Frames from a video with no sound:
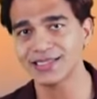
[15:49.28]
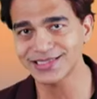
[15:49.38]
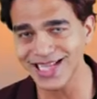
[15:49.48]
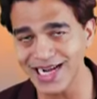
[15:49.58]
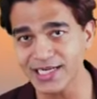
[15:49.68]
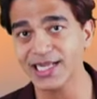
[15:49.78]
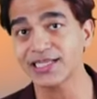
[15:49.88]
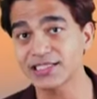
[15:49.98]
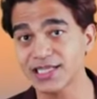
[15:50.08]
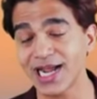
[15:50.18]
And that
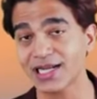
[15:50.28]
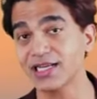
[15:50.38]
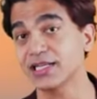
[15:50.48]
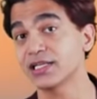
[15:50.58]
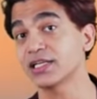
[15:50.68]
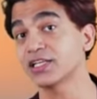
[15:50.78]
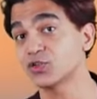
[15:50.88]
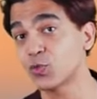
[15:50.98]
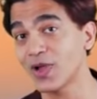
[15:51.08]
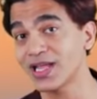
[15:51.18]
exactly
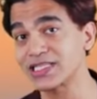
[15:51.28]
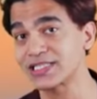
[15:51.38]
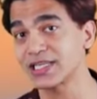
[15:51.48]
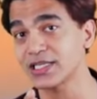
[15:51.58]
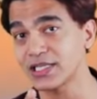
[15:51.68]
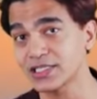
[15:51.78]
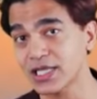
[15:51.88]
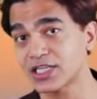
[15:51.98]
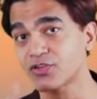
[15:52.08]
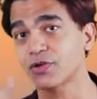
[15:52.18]
is where zinc
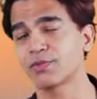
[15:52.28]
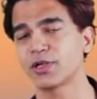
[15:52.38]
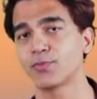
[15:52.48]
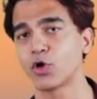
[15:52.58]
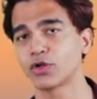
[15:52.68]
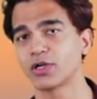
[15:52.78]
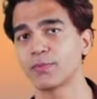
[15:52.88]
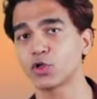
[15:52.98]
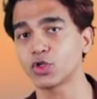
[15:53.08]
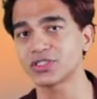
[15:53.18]
is extremely
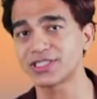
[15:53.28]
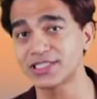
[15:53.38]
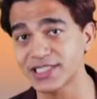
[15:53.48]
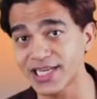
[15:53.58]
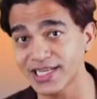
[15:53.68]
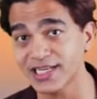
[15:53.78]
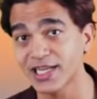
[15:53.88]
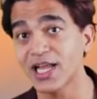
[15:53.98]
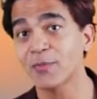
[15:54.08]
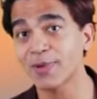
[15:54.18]
important, because
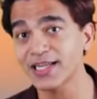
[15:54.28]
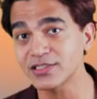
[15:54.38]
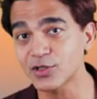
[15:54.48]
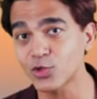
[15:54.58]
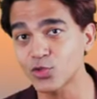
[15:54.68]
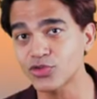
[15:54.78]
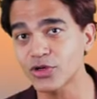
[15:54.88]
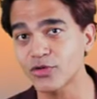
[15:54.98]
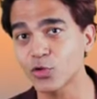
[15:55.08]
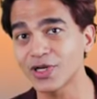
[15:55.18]
zinc plays a
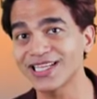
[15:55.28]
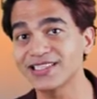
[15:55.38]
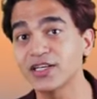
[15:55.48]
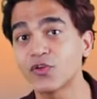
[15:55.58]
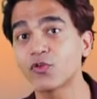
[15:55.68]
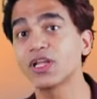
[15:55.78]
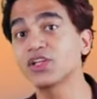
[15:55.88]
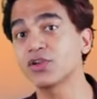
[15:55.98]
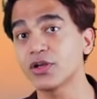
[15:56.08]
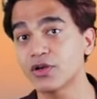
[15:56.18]
crucial role in the
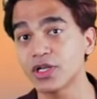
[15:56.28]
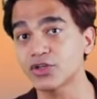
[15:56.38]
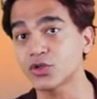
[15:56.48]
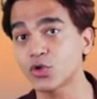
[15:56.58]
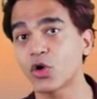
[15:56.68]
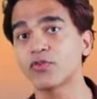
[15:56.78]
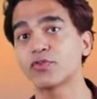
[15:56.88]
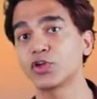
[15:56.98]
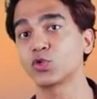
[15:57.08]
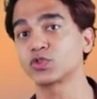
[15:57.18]
regeneration
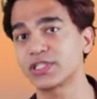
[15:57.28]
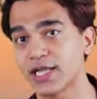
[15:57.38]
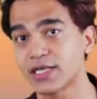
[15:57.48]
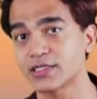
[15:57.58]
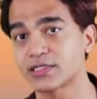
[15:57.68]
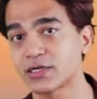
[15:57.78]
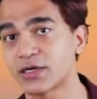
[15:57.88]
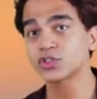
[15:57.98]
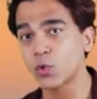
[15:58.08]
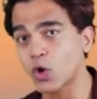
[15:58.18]
of new cells.
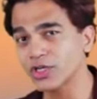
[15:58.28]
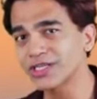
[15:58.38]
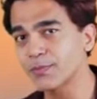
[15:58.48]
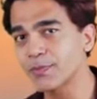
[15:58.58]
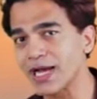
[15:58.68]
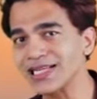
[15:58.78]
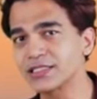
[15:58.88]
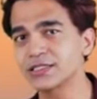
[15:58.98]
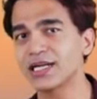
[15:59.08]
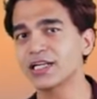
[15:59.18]
So what it
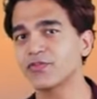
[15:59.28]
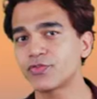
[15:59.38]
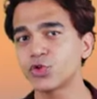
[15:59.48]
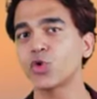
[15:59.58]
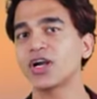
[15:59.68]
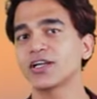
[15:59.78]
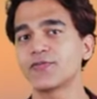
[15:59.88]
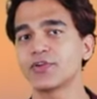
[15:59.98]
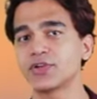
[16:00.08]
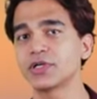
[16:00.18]
implies is that if you are
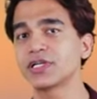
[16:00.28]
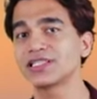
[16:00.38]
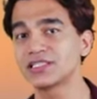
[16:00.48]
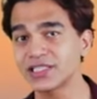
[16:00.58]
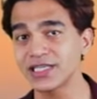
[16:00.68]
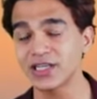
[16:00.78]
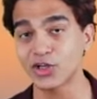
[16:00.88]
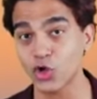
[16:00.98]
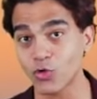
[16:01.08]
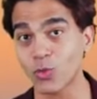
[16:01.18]
deficient in
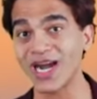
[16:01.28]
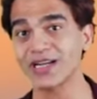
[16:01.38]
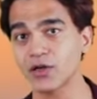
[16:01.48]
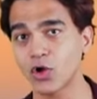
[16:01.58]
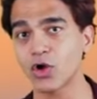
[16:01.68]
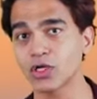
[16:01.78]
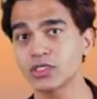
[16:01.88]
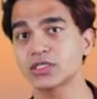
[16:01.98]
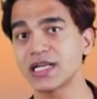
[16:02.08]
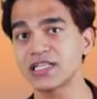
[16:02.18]
zinc, your vital
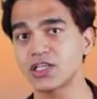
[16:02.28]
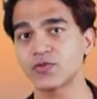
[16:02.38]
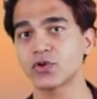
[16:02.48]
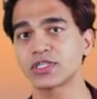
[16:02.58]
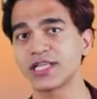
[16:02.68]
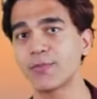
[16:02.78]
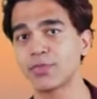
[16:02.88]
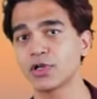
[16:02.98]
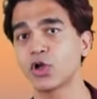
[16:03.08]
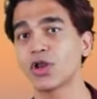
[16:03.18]
organs, let's say for
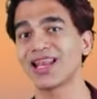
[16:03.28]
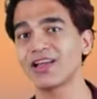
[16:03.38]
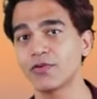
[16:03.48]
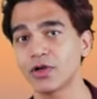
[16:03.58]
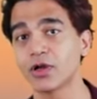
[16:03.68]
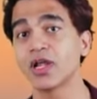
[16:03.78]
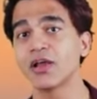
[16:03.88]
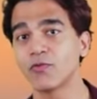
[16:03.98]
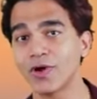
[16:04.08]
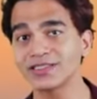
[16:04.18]
example your liver,
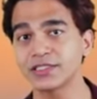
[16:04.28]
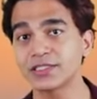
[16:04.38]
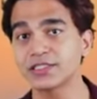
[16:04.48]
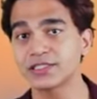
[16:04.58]
once